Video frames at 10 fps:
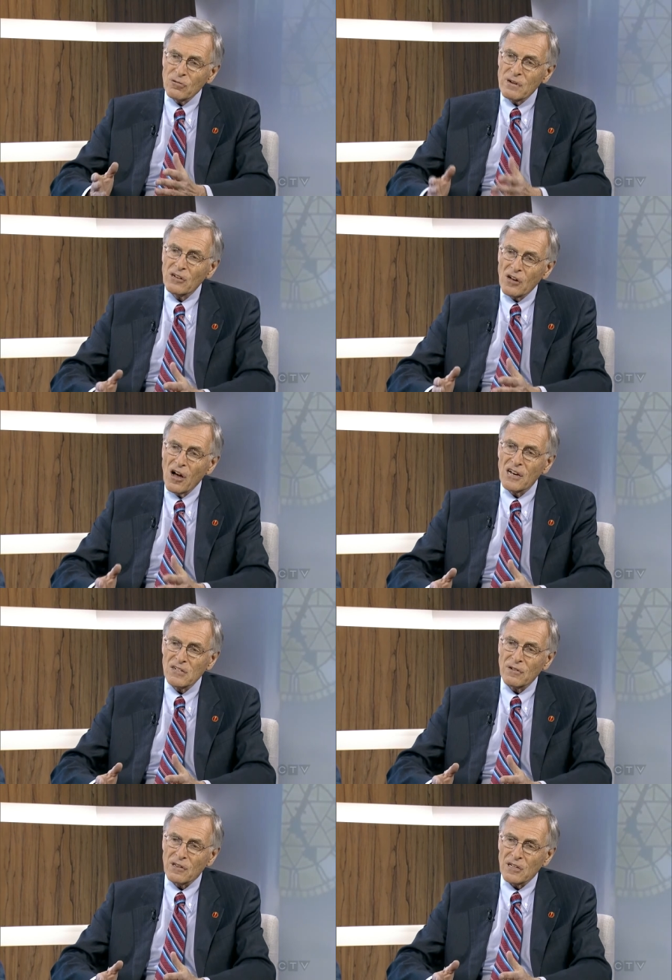real cause
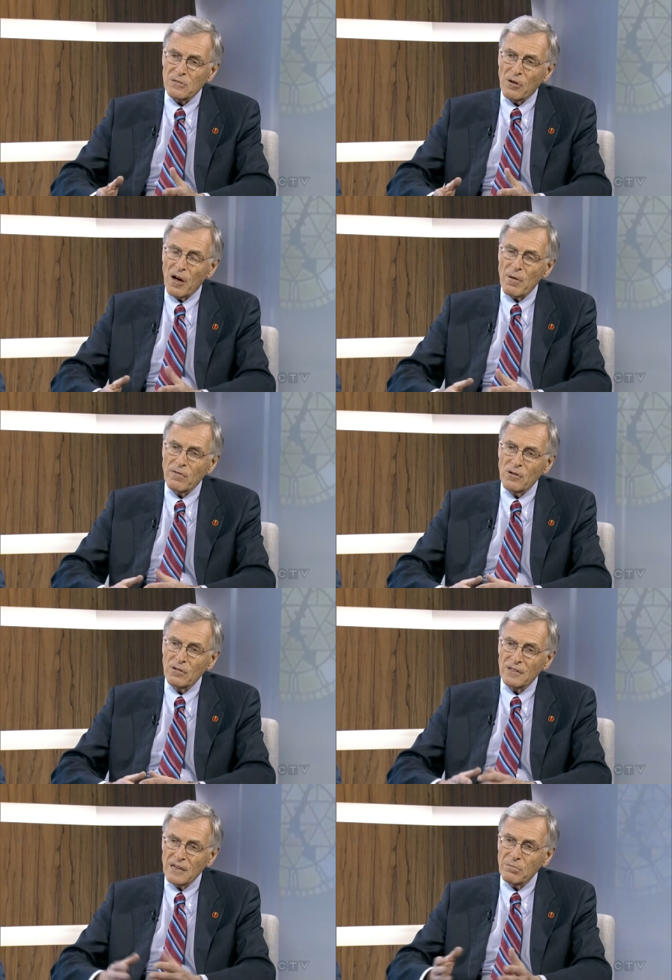for this, Bob, if you
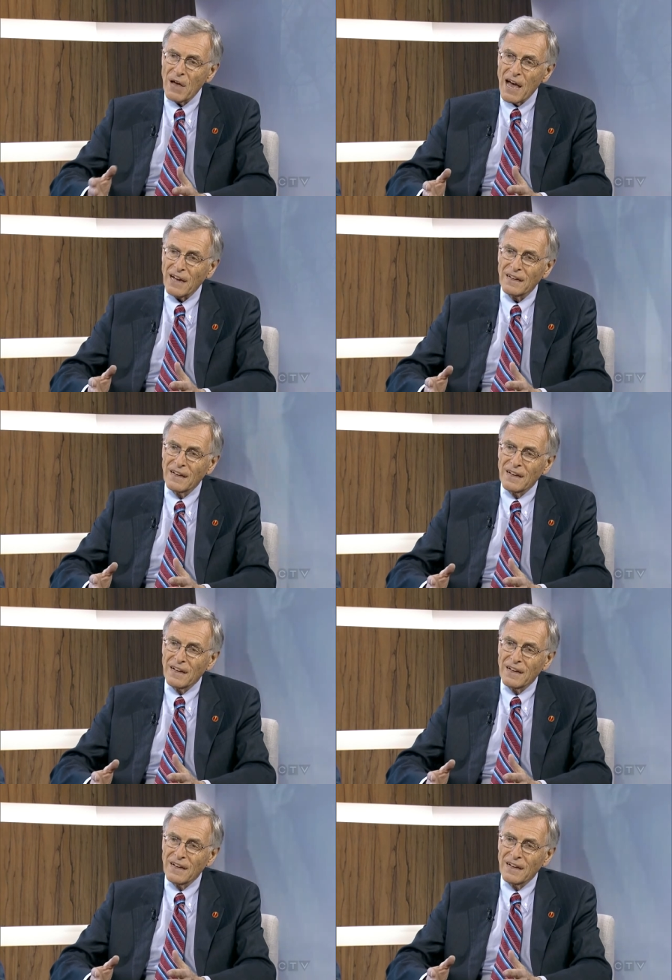think back